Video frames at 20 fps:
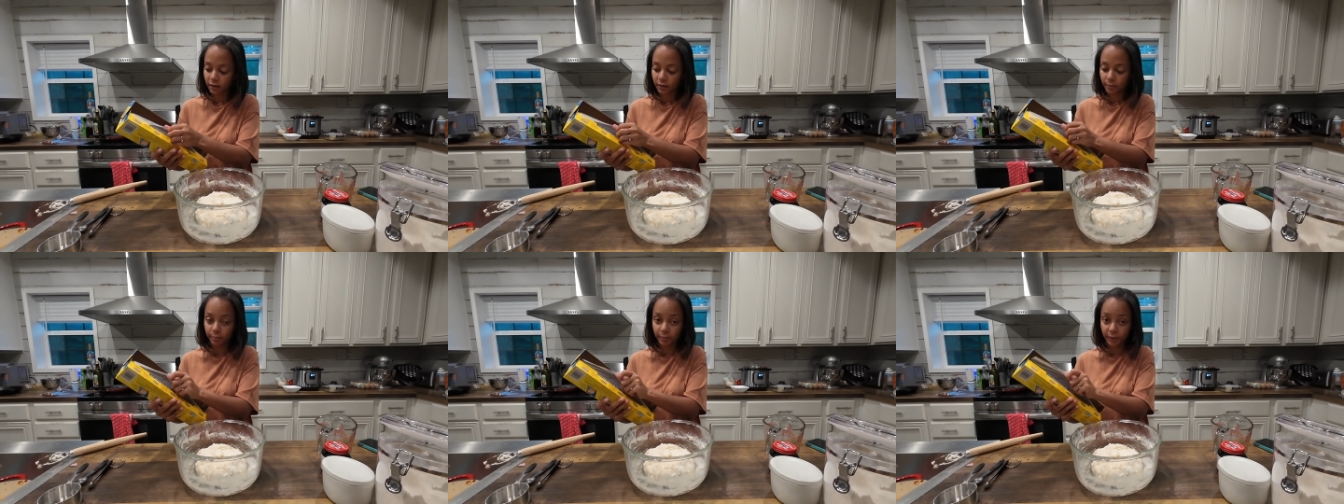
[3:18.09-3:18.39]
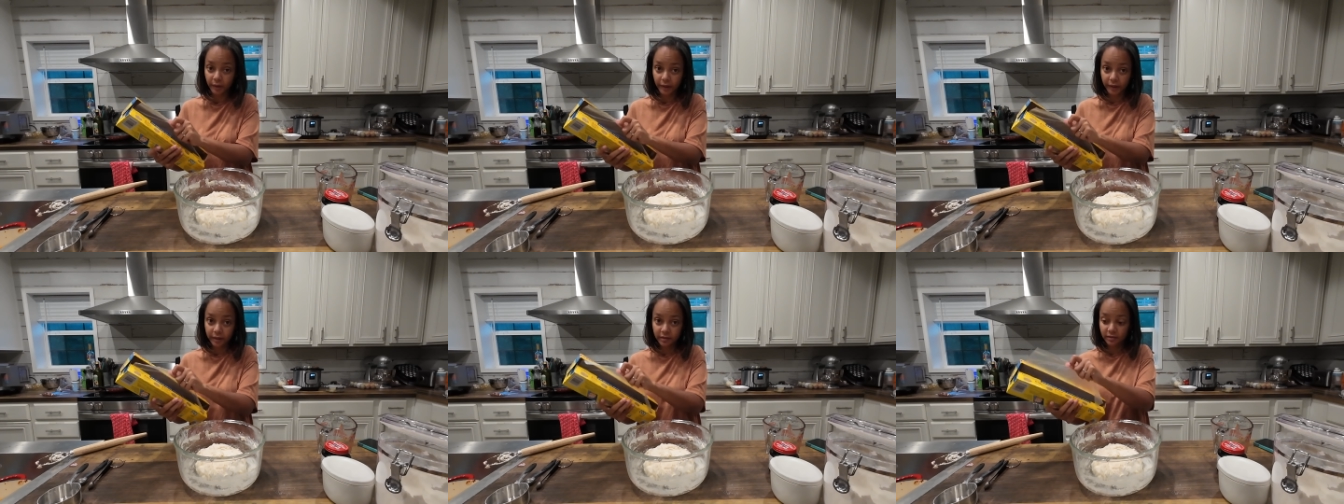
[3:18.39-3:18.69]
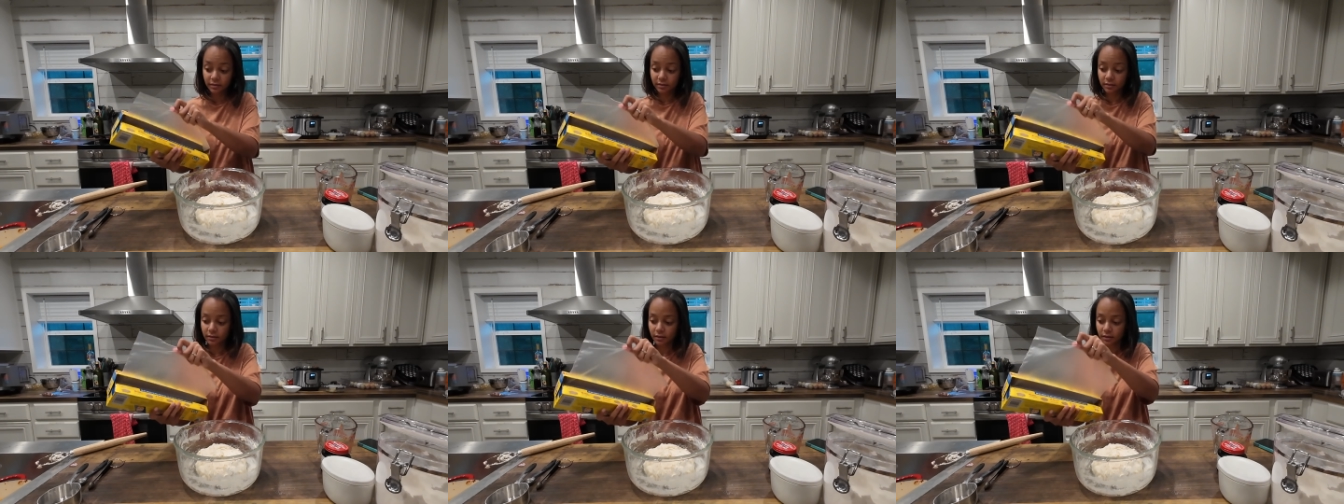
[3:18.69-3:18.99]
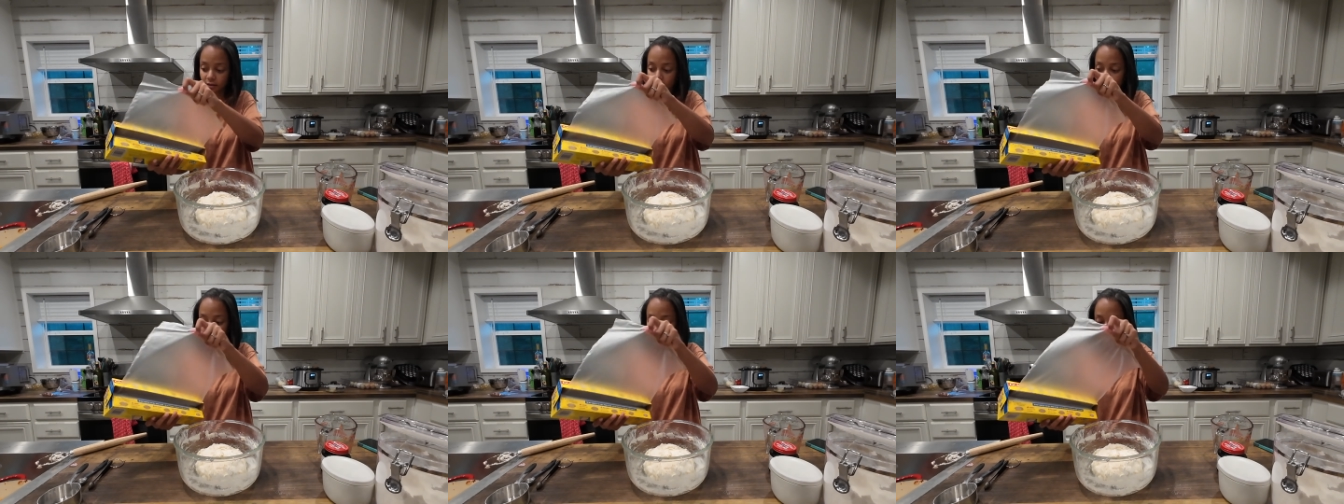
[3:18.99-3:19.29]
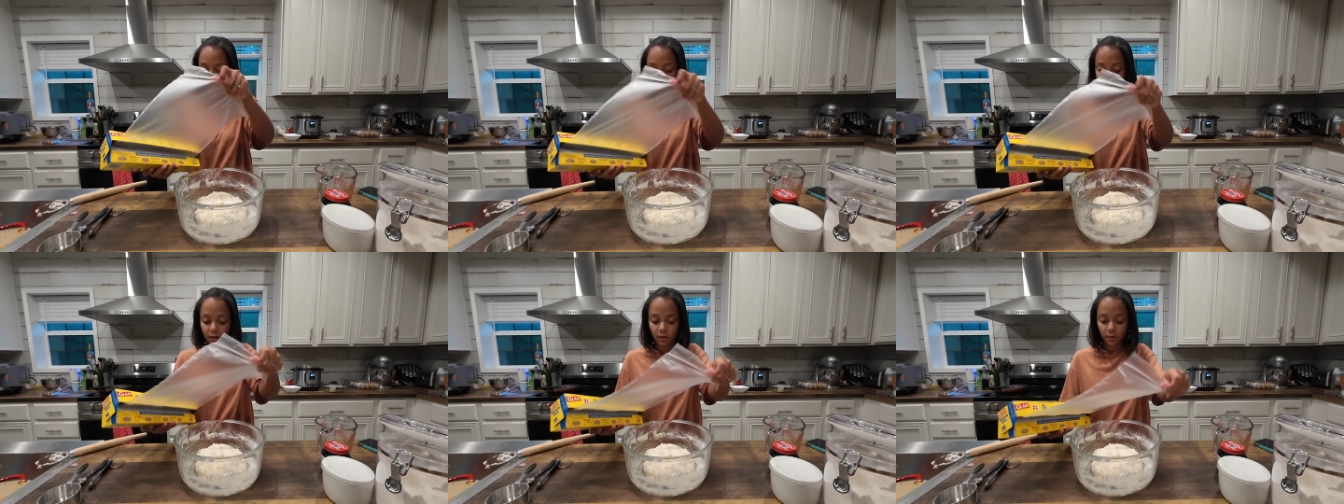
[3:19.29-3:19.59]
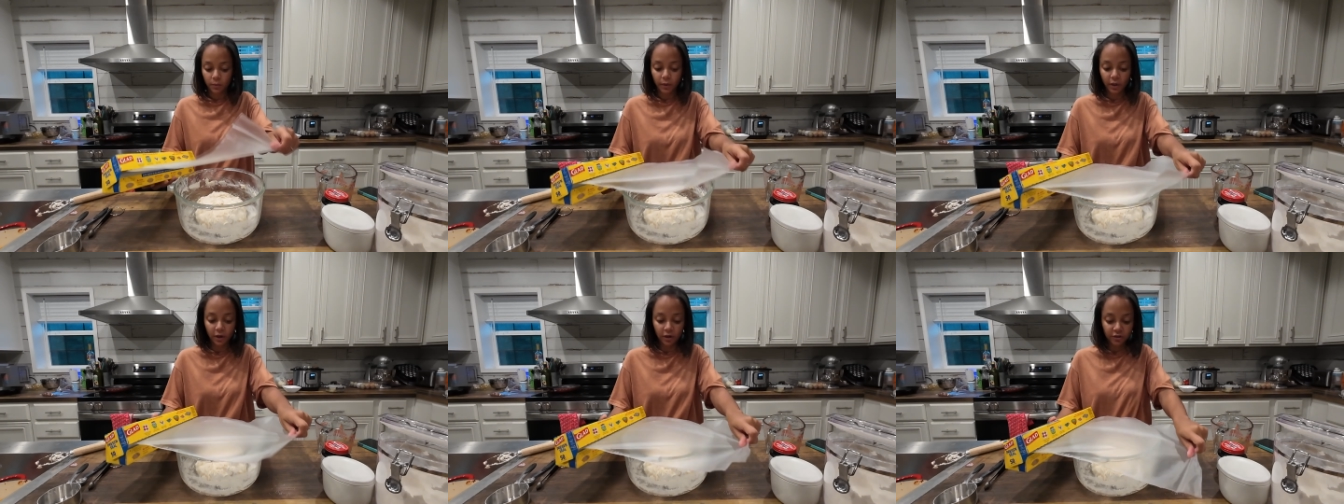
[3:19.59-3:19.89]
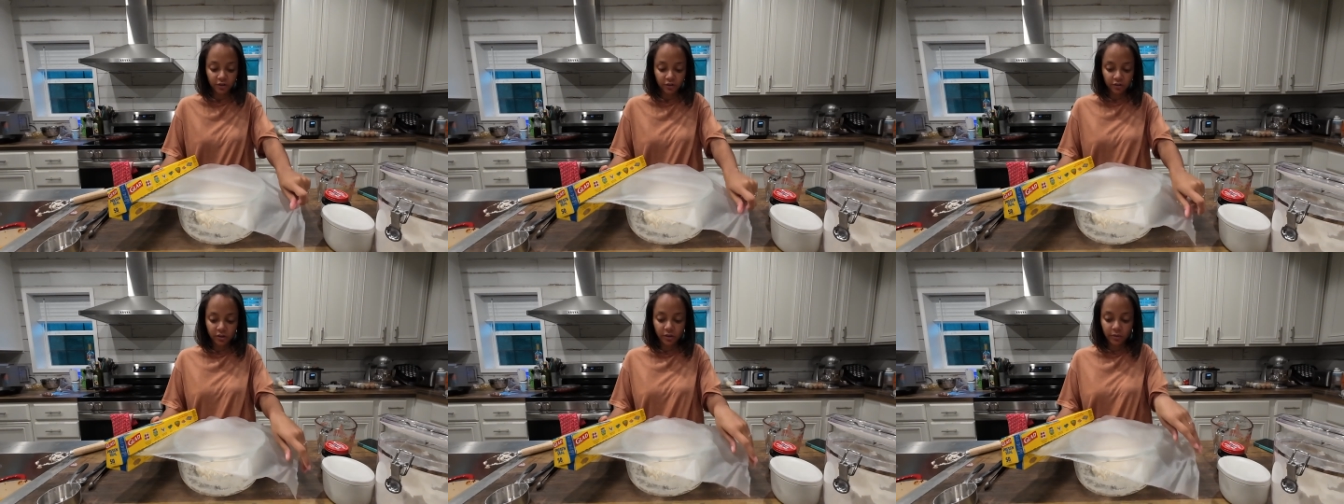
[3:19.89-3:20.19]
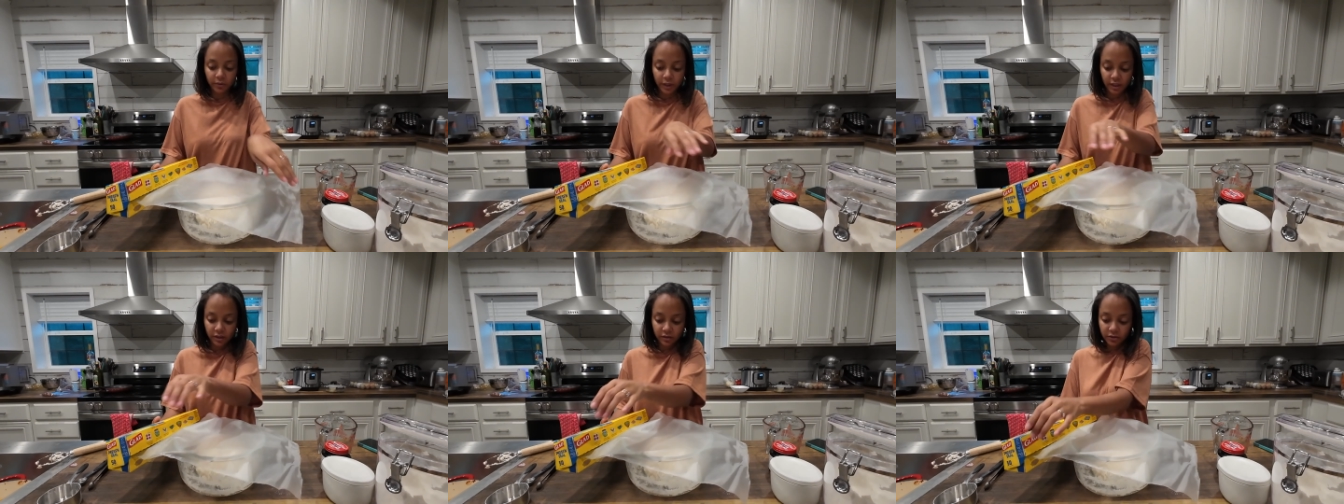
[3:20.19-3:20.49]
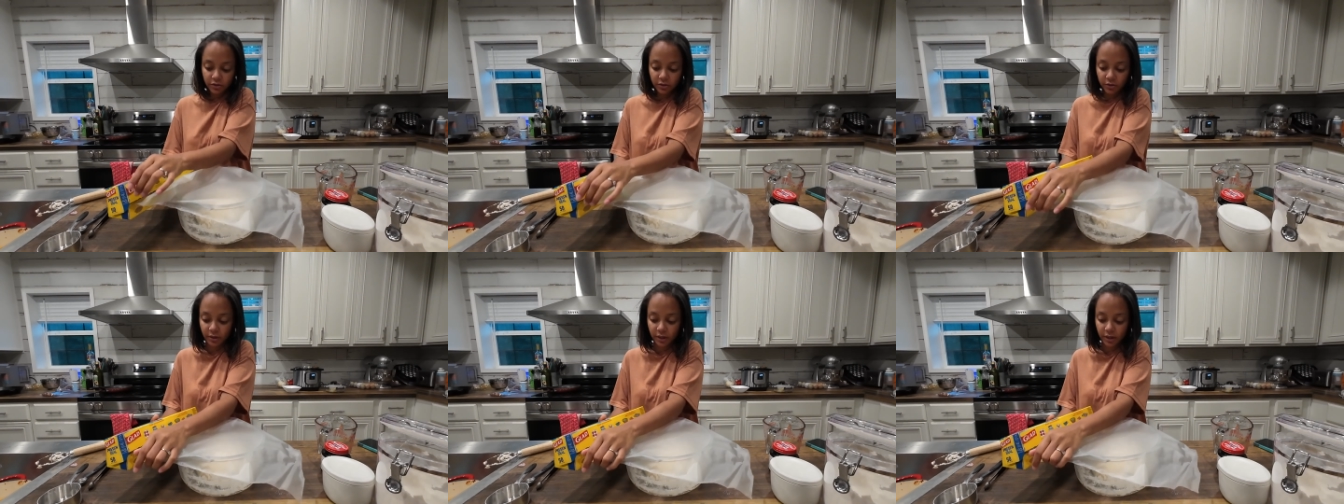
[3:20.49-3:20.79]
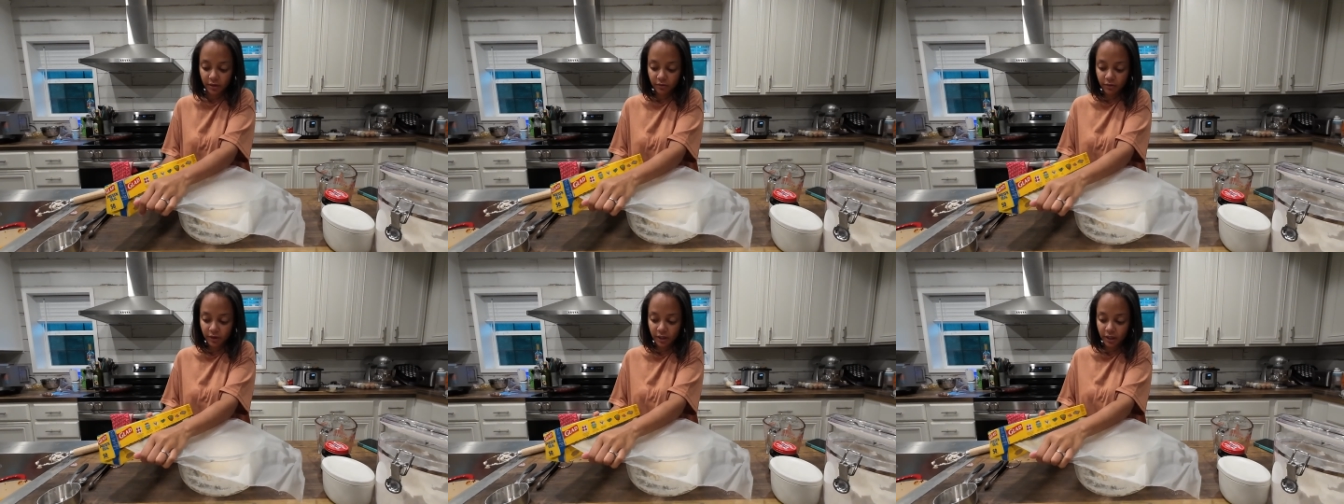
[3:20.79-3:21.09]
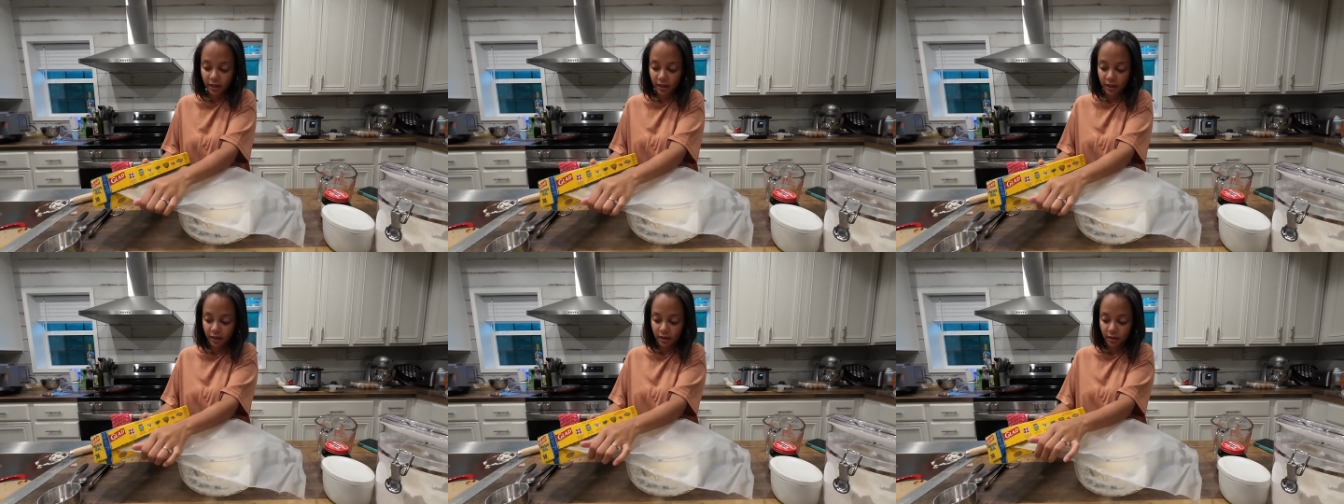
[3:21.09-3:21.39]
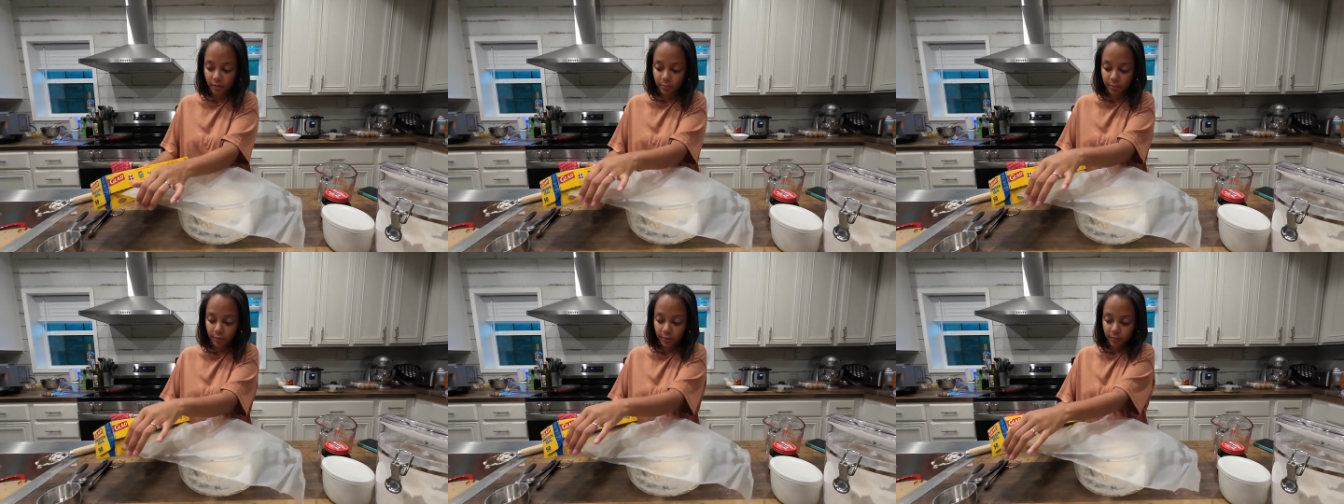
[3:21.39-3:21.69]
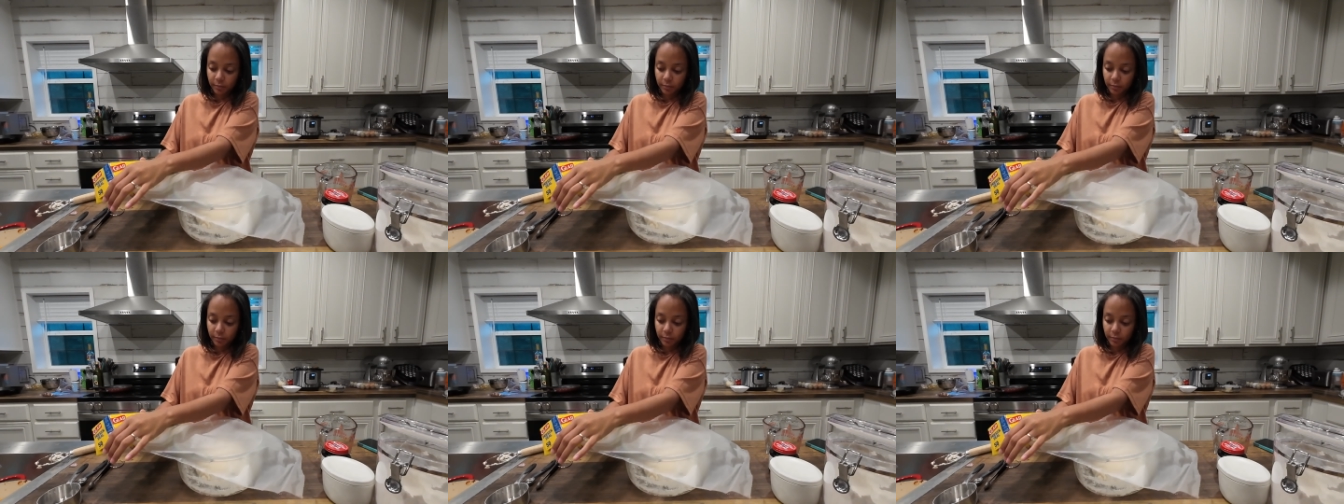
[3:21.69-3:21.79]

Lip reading: mixed, we are just going to cover it up